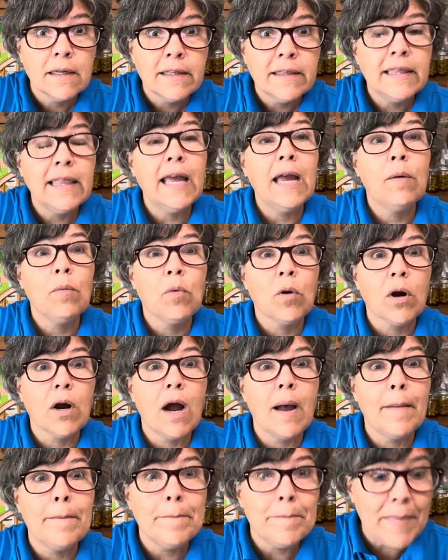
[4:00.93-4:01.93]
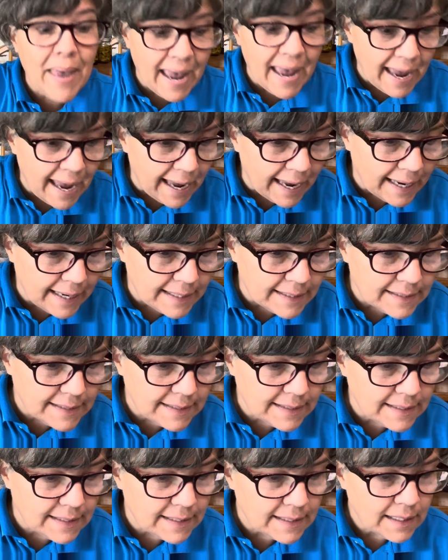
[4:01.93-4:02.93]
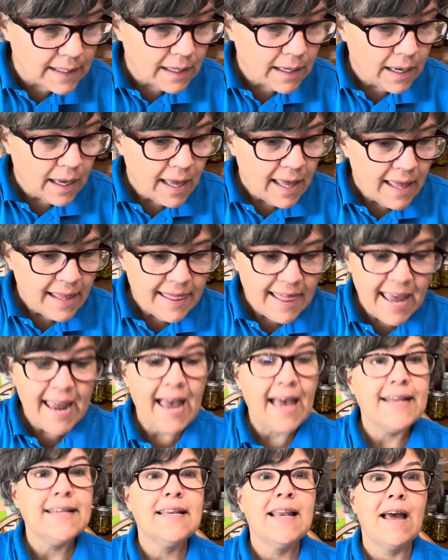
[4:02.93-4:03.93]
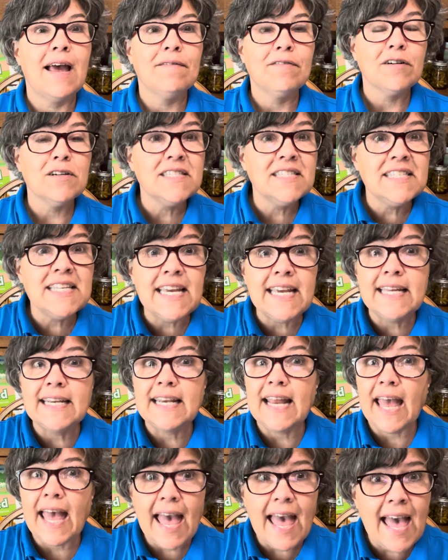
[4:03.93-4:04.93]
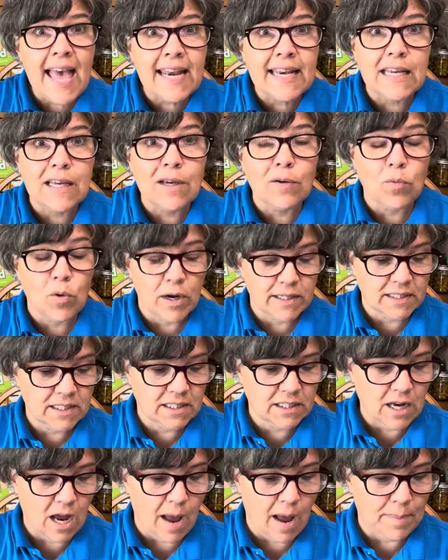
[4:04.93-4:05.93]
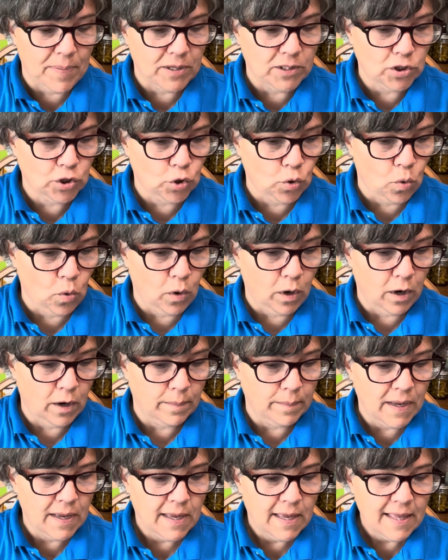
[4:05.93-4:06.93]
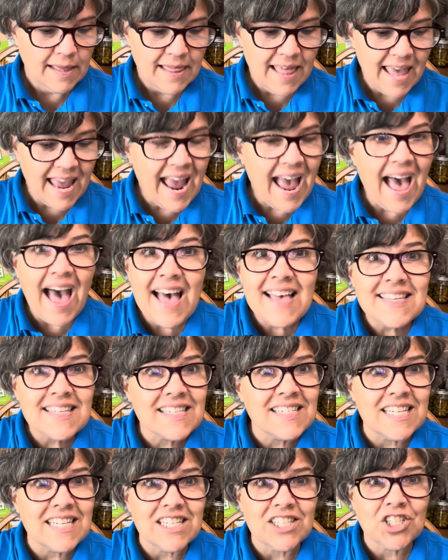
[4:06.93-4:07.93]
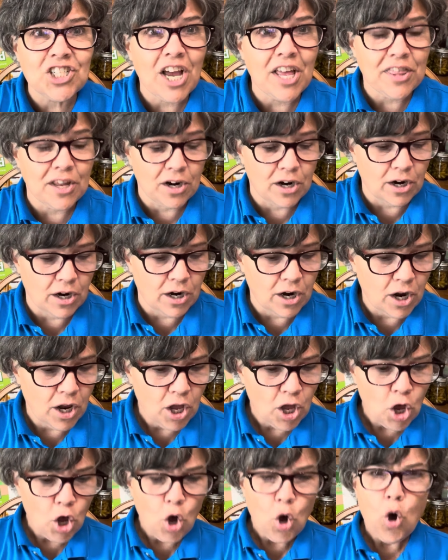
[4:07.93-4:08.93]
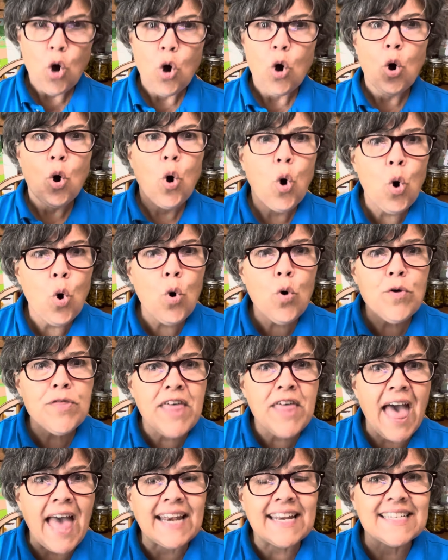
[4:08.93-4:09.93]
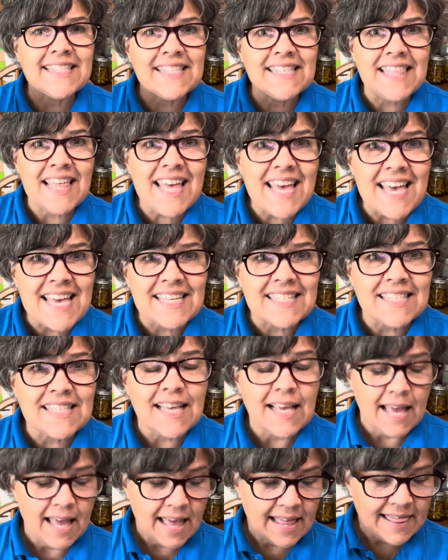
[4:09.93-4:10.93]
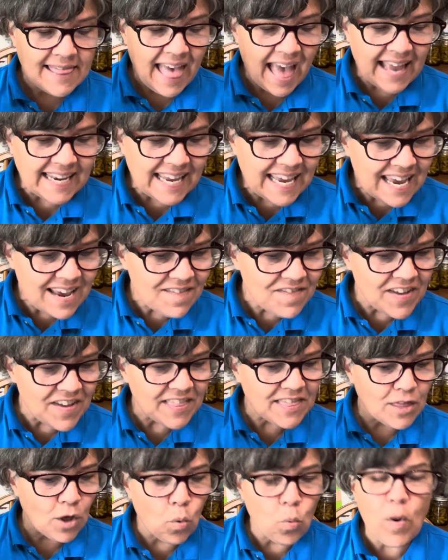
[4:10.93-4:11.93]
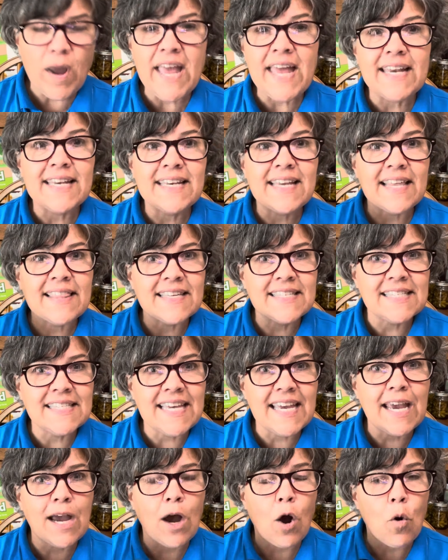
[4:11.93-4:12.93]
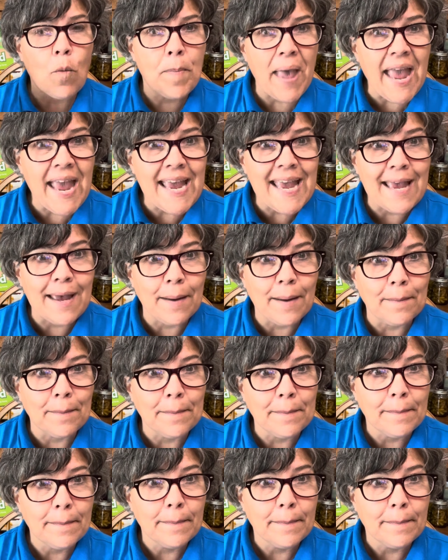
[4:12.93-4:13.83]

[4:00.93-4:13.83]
They were amazed. They had never seen anyone stop a storm. They asked each other, Who then is this that even the wind and the sea obey him?